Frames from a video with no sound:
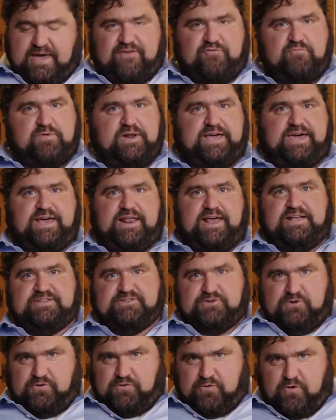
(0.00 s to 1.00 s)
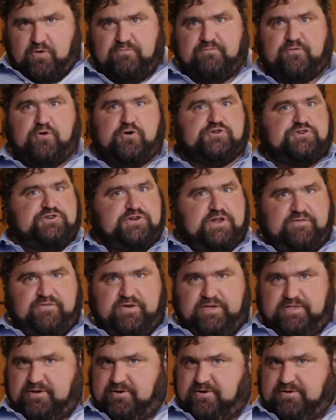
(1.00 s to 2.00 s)
Everybody kind of has their own version of
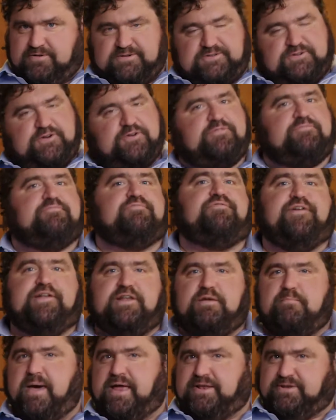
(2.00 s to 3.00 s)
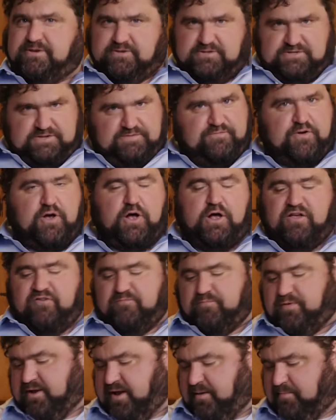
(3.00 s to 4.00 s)
it. There are certain fundamentals
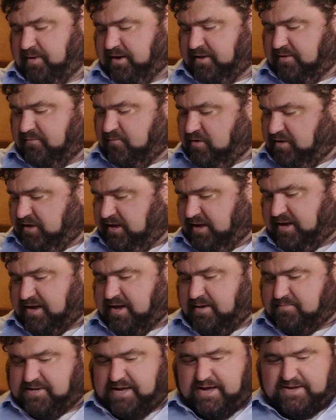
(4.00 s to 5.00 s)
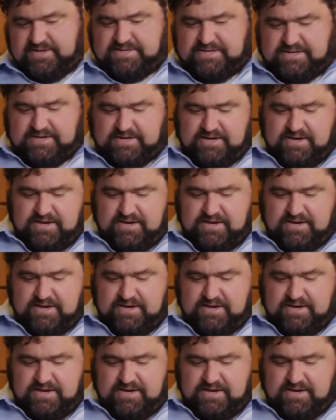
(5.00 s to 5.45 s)
involved, but I mean, really it comes down to